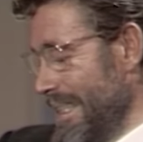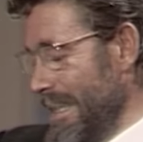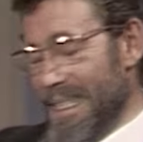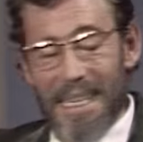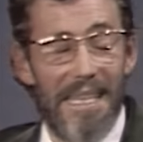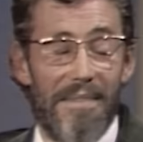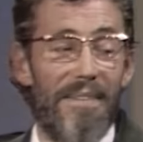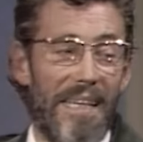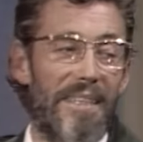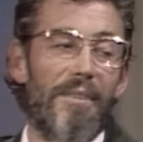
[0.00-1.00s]
It's a
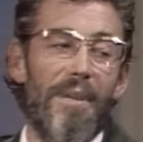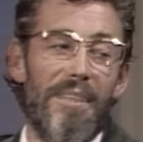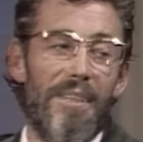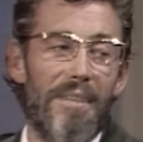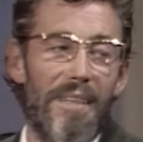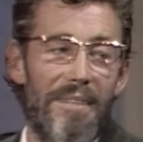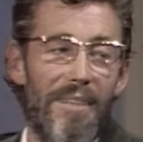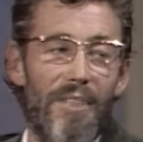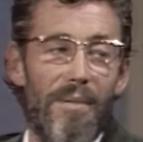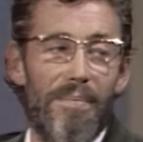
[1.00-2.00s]
vexed question,
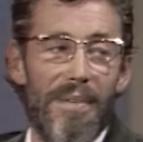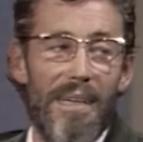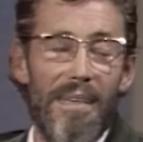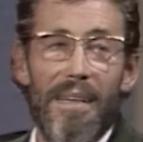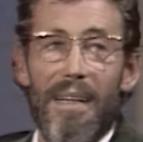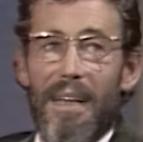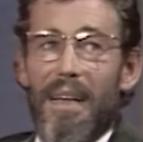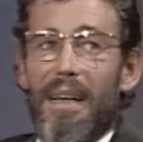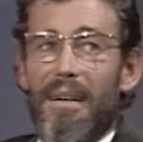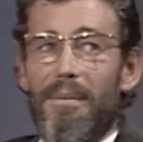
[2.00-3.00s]
censorship.
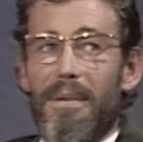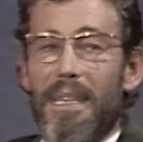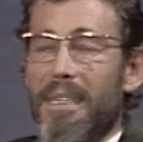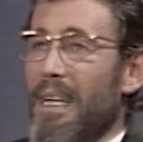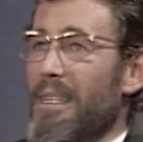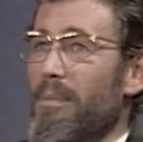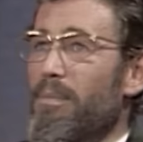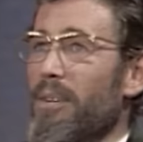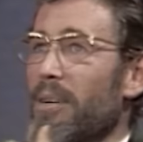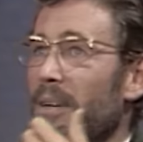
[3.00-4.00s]
What did he say? To the
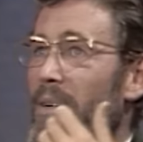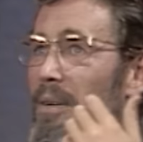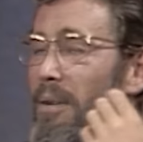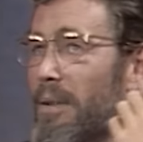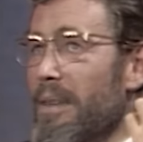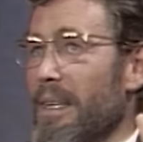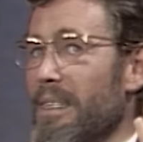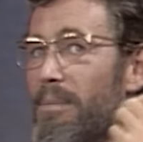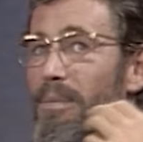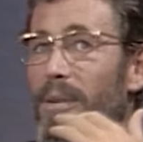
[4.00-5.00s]
pure, all
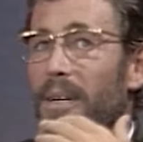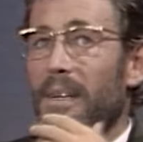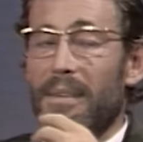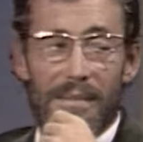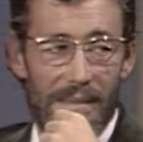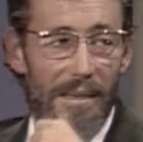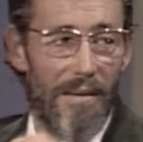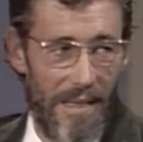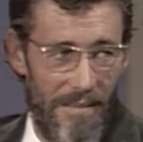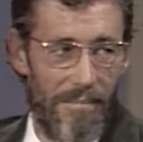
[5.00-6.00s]
things are pure, not
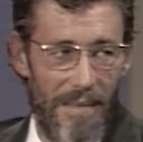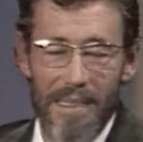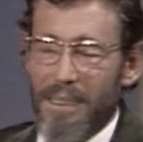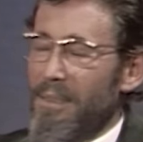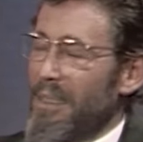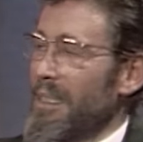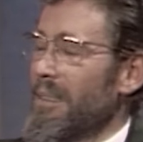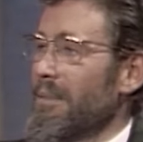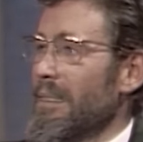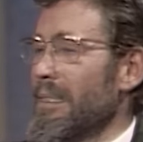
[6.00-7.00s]
only meat and drink.
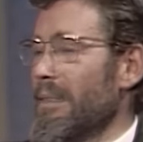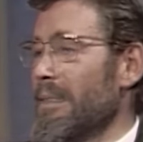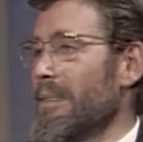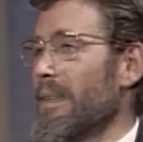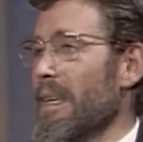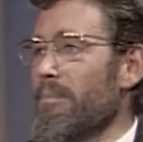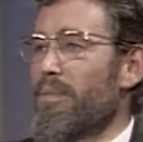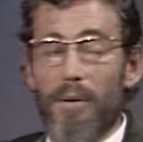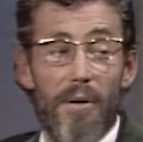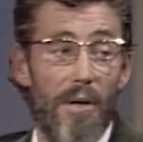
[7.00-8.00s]
To the
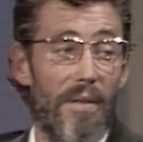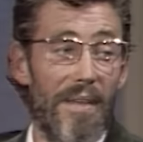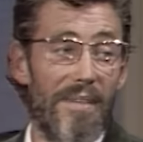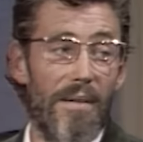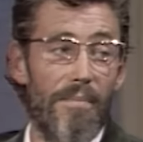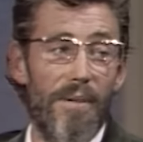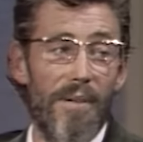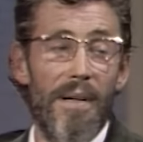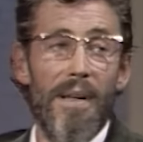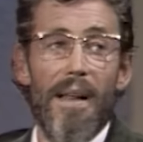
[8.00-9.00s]
impure, all things are
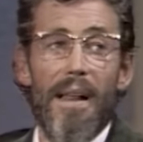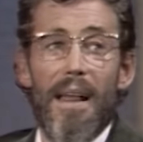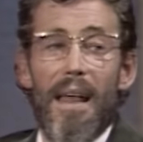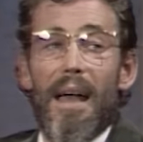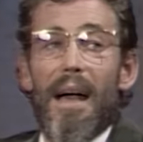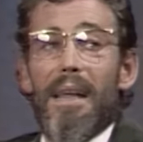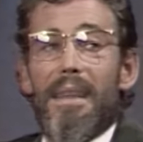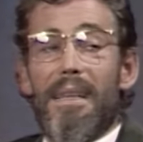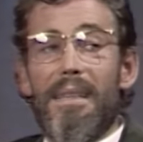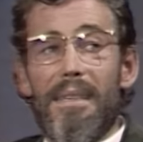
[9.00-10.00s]
impure. I
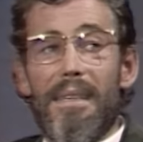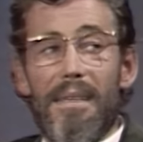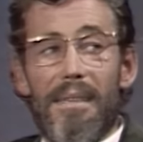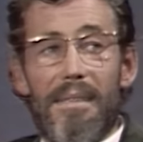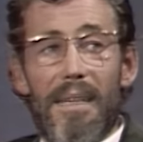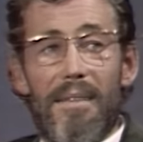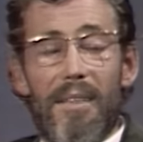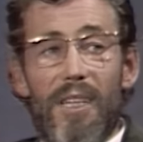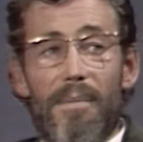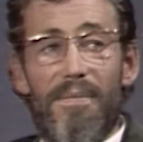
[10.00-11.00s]
think that the
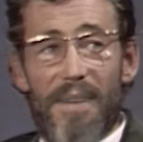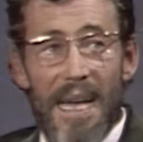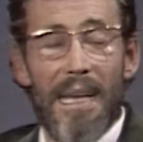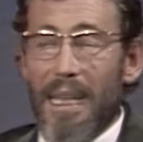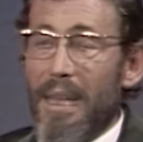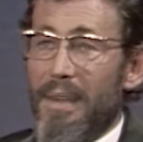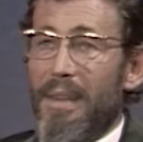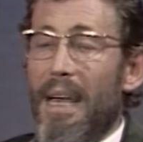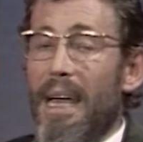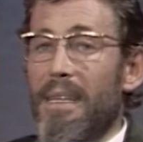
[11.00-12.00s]
censorship, finally, is in
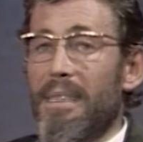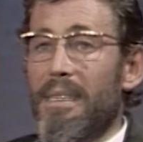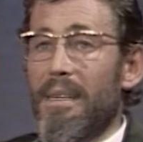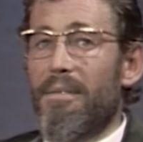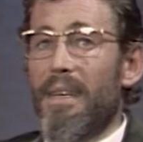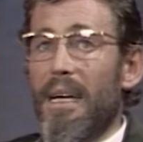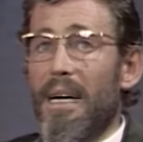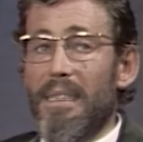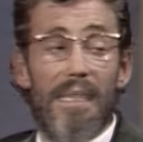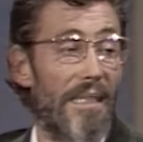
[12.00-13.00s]
the hands of the
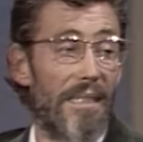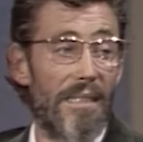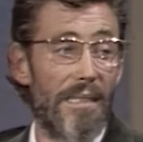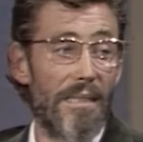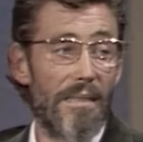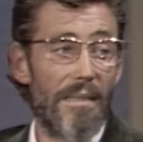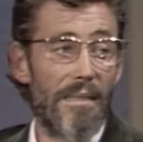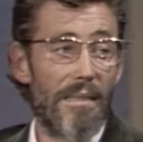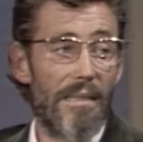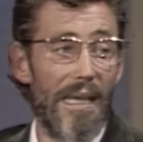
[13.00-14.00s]
artist.
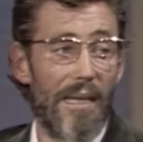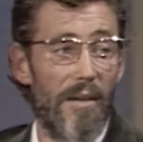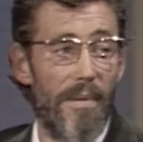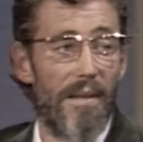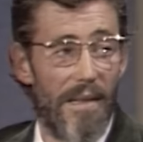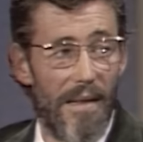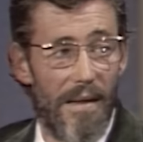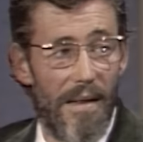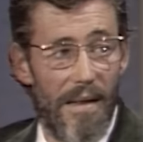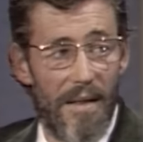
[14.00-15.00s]
They can only be
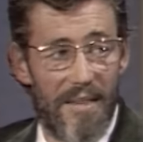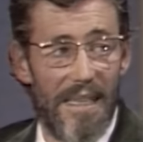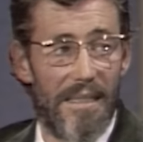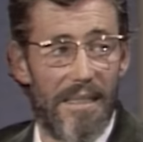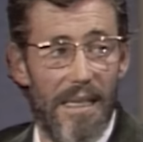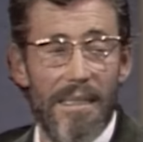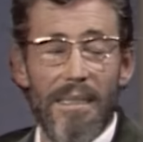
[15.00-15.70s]
the censor.